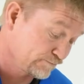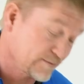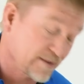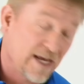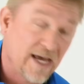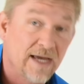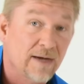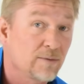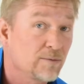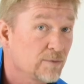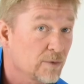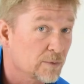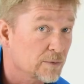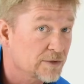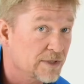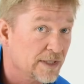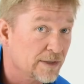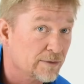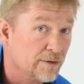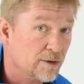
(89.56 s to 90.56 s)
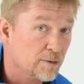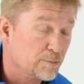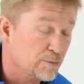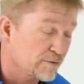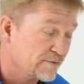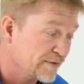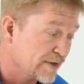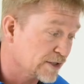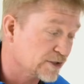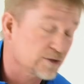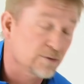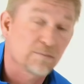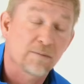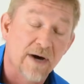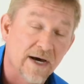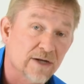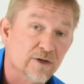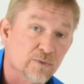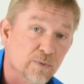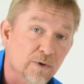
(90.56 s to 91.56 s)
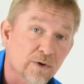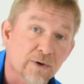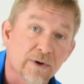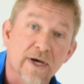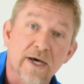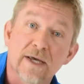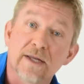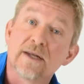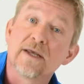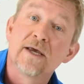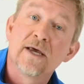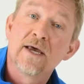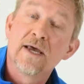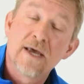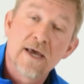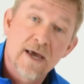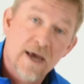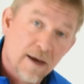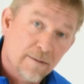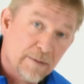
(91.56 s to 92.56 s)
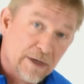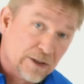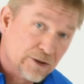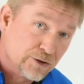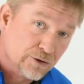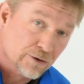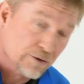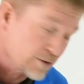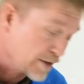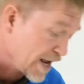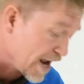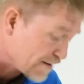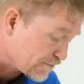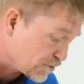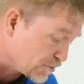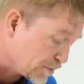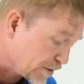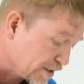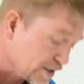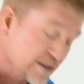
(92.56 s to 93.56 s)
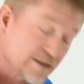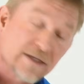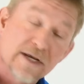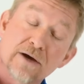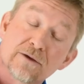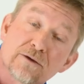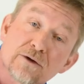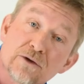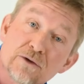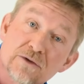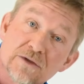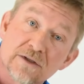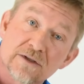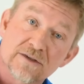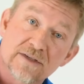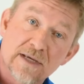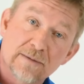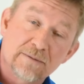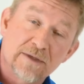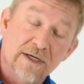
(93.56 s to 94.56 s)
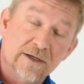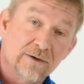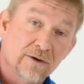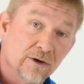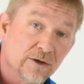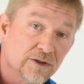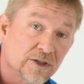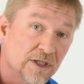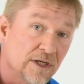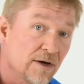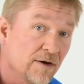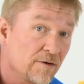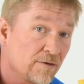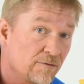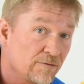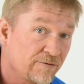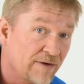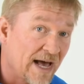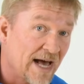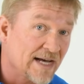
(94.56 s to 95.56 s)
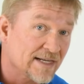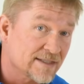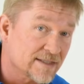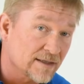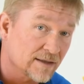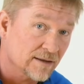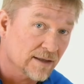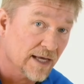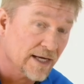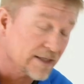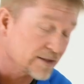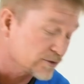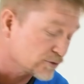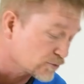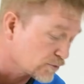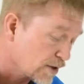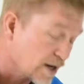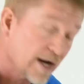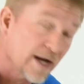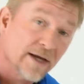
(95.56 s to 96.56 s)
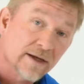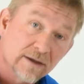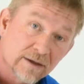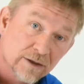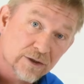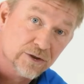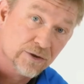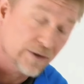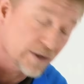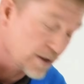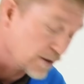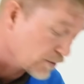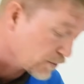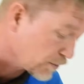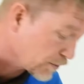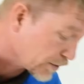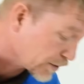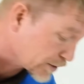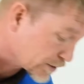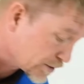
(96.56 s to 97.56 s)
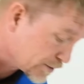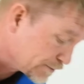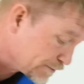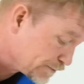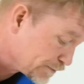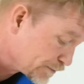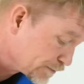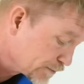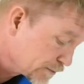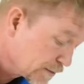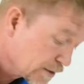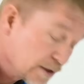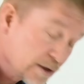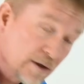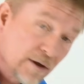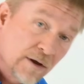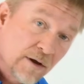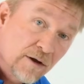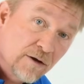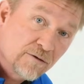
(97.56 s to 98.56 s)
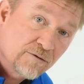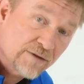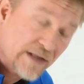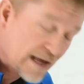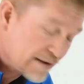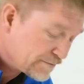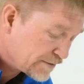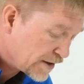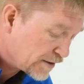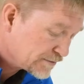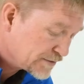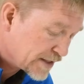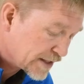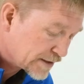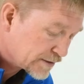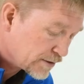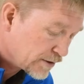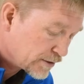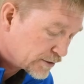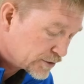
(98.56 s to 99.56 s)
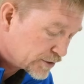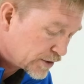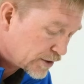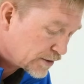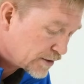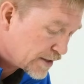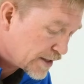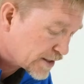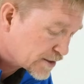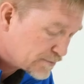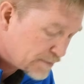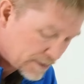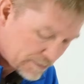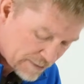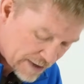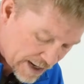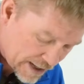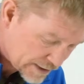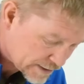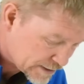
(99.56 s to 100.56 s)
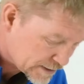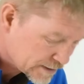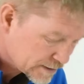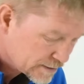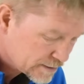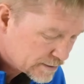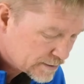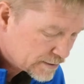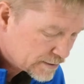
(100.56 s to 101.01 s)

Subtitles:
hey, when we're tinkering to perfection, might as well go ahead and make sure everybody is out there using the same technology. Fast, light, and dry. And I'll show you how it works. Flat valve technology on the Exped mats.